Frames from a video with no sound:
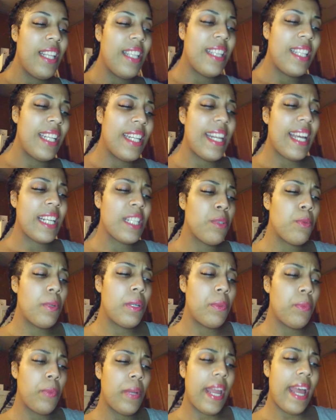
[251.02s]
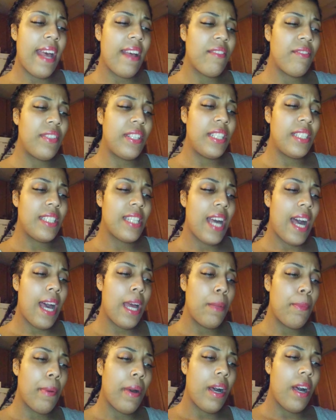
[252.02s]
The next one, we have the
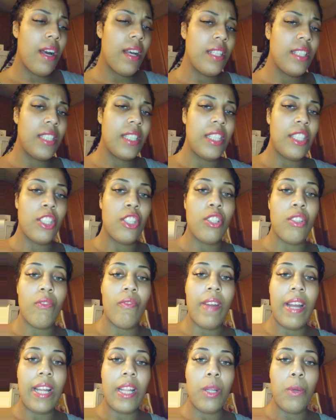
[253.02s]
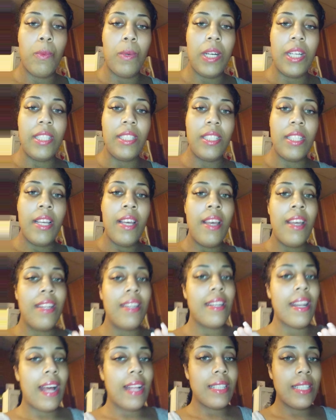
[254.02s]
Tide Pods. These are the regular ones,
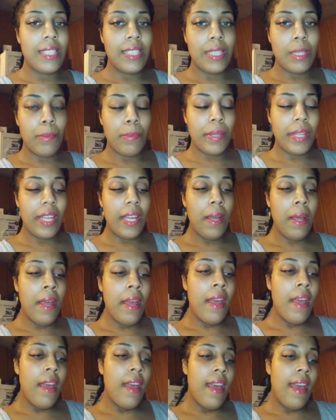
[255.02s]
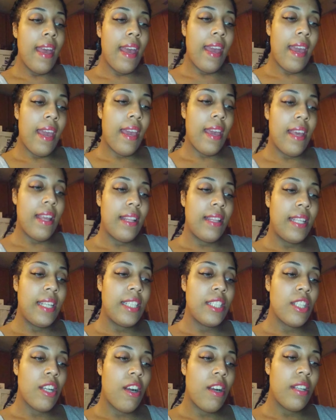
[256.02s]
not the Simply. And
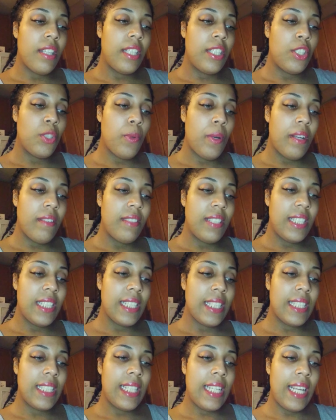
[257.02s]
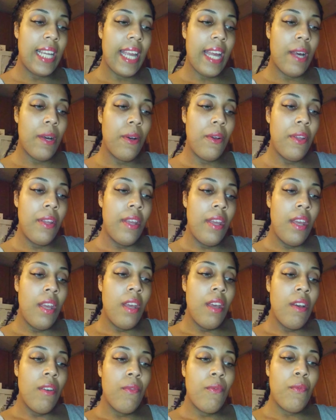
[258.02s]
these are the 12 to 16 count.
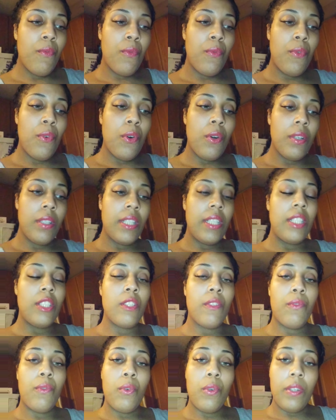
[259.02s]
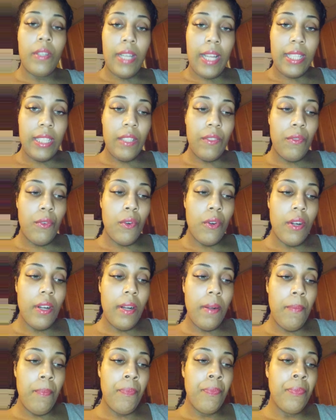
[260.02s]
These are $4.94.